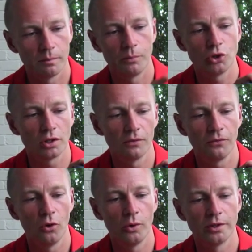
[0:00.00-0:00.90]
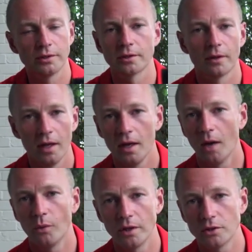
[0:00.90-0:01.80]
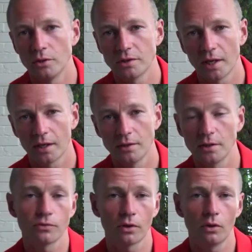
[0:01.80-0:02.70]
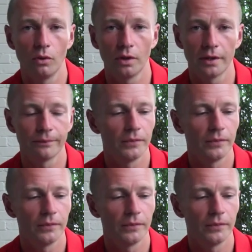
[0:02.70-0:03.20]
pushing it forwards, and within 2 seconds it's recording.